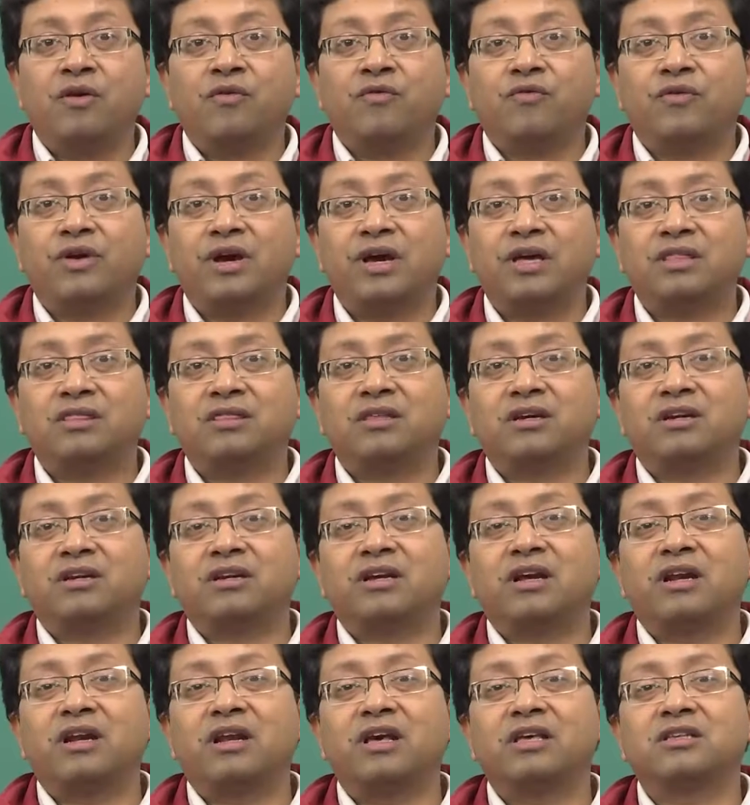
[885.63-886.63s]
where the
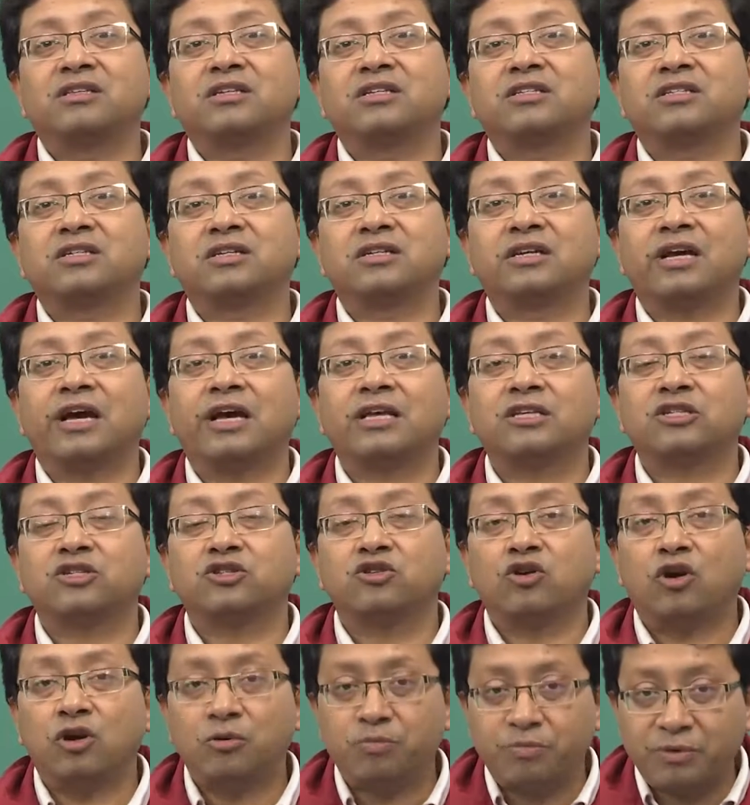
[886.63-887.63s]
realization has
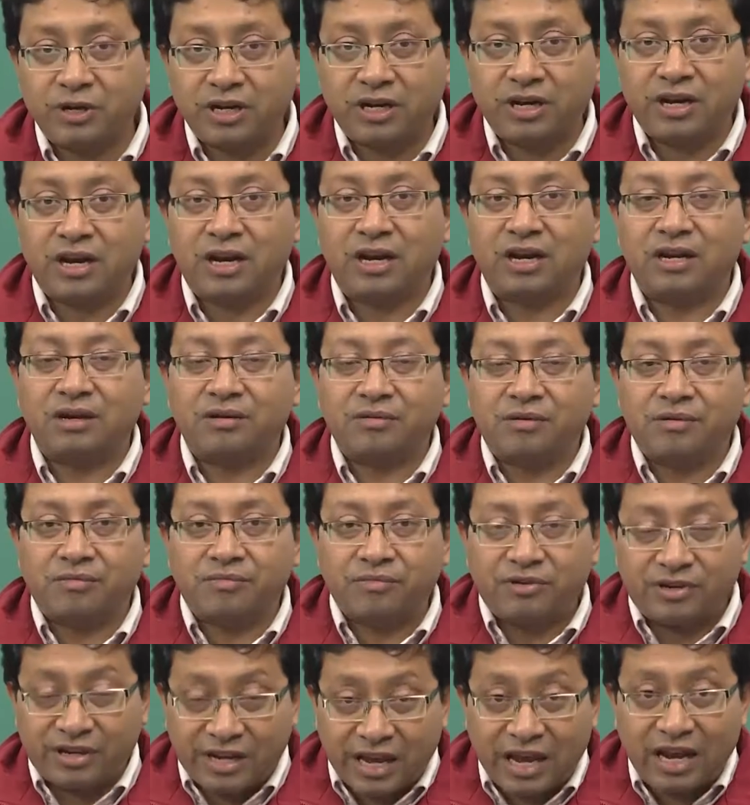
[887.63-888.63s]
not been
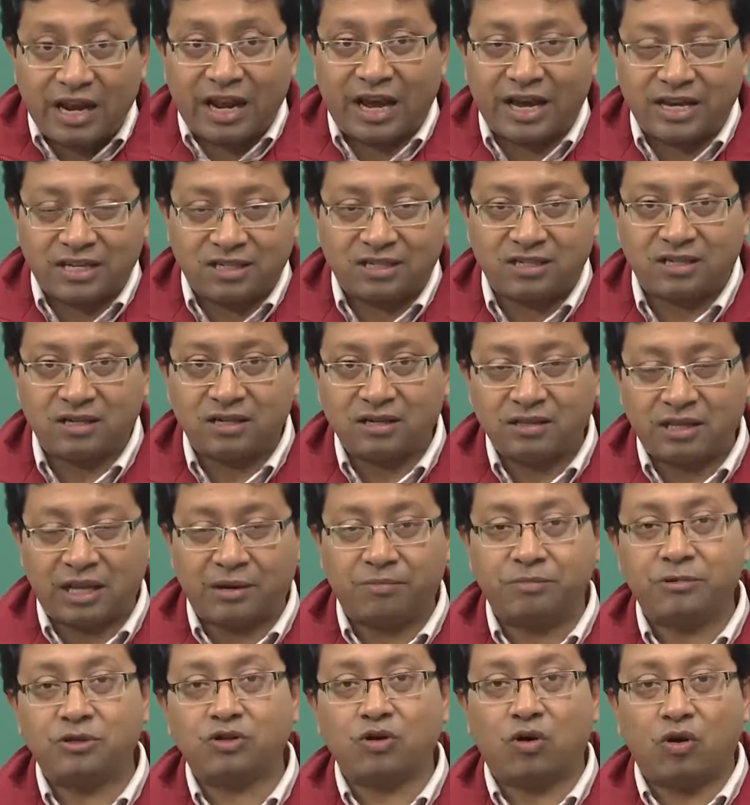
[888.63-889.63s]
realized,
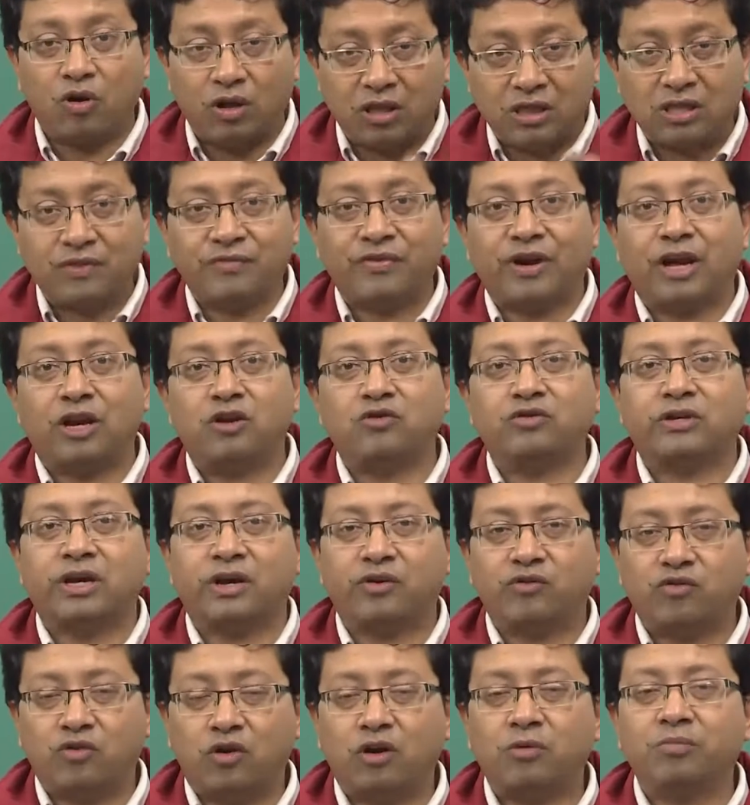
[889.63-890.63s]
that means all the values
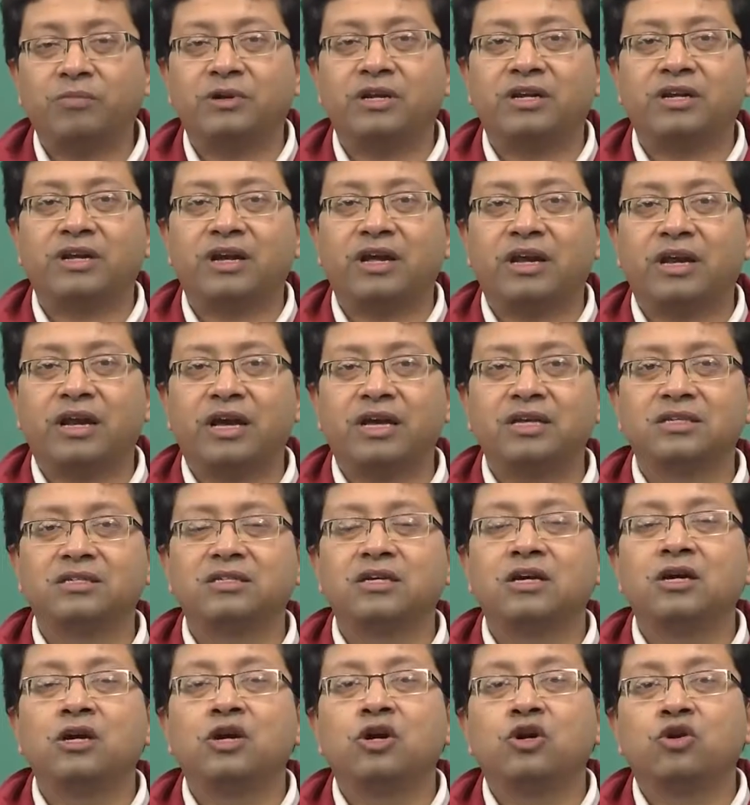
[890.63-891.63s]
had not been realized
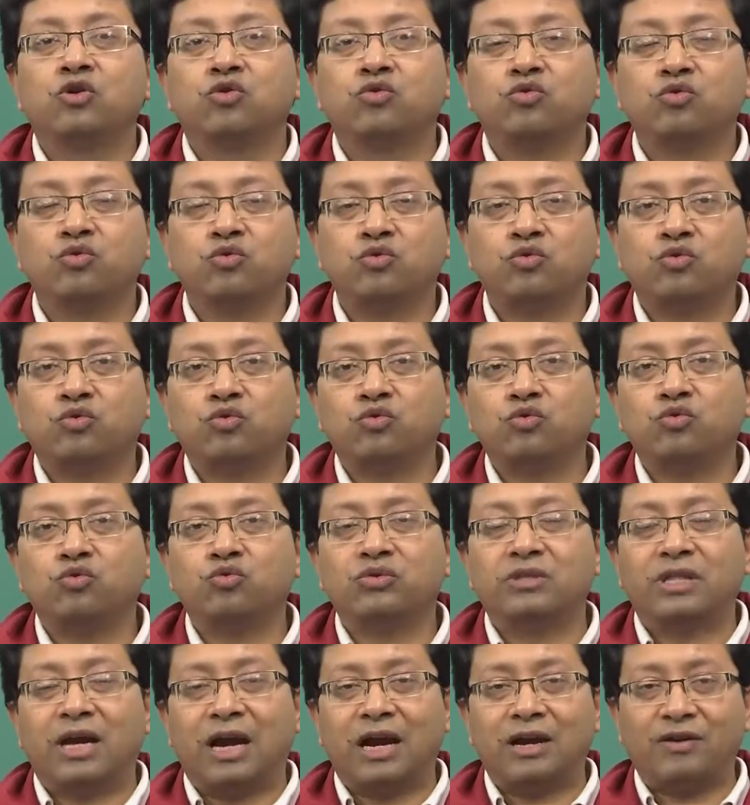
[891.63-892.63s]
to
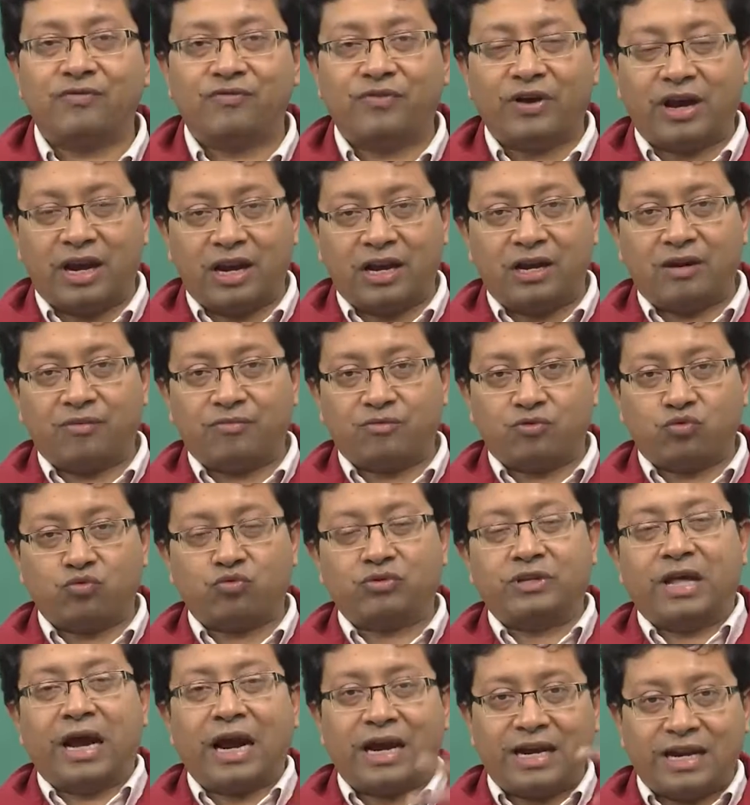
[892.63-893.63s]

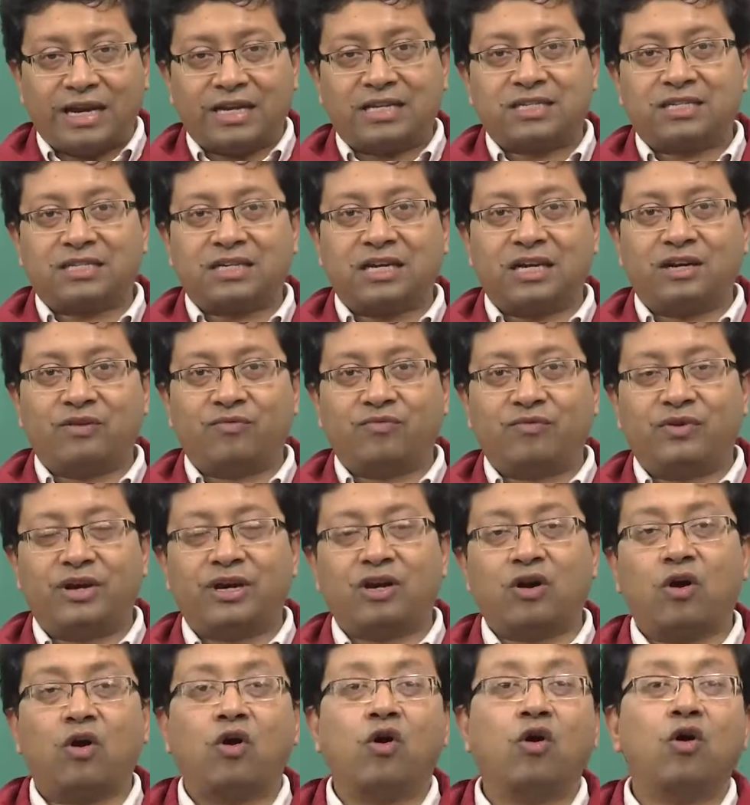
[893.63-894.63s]
that extent, where
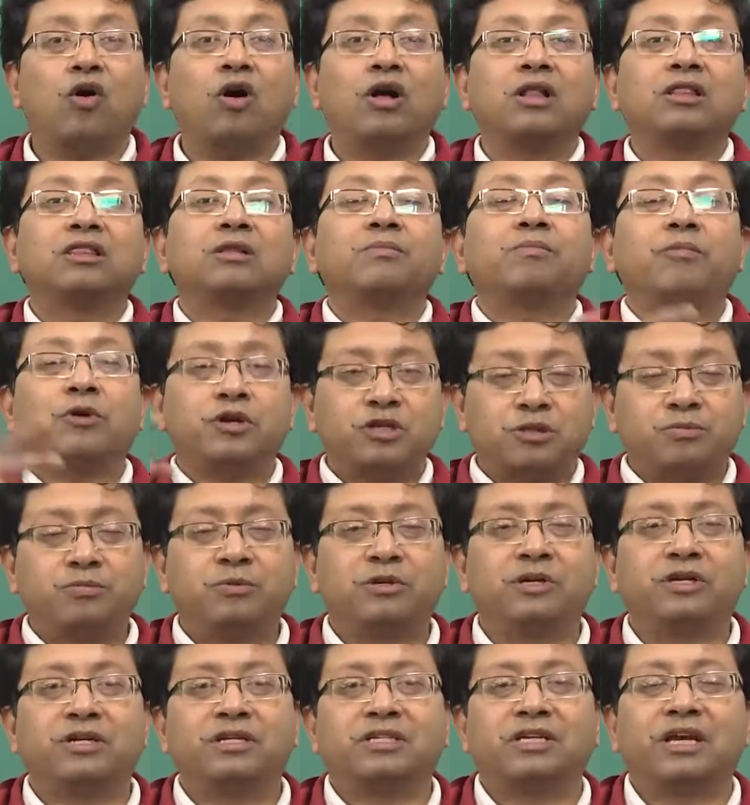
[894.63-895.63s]
all the
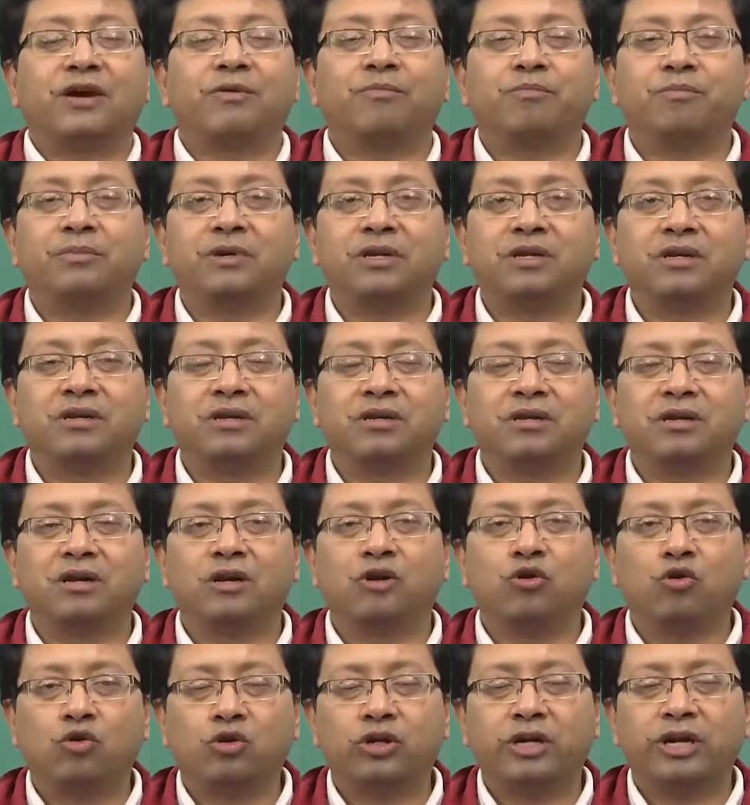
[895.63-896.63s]
possibilities have been
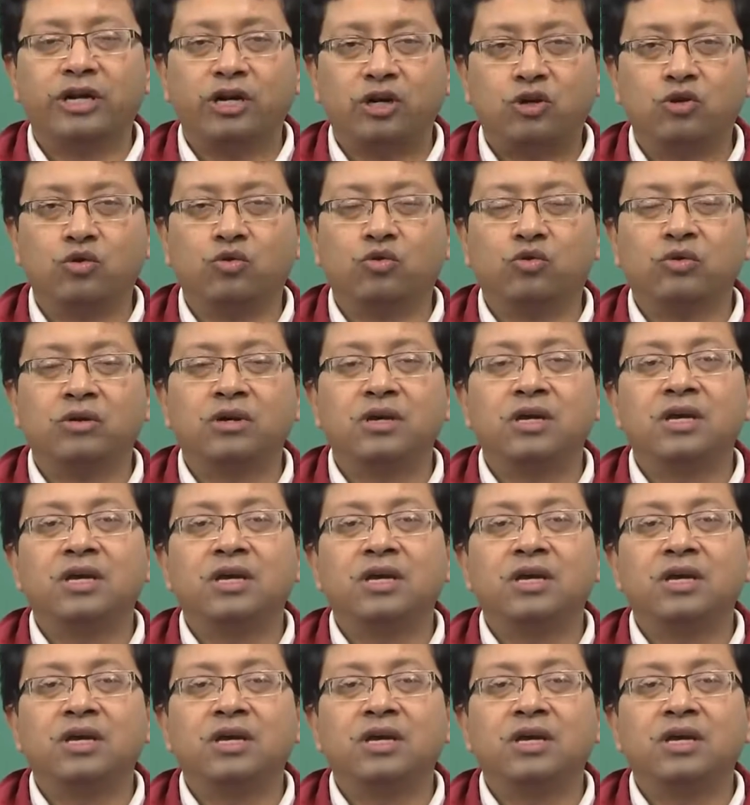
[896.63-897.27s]
looked into,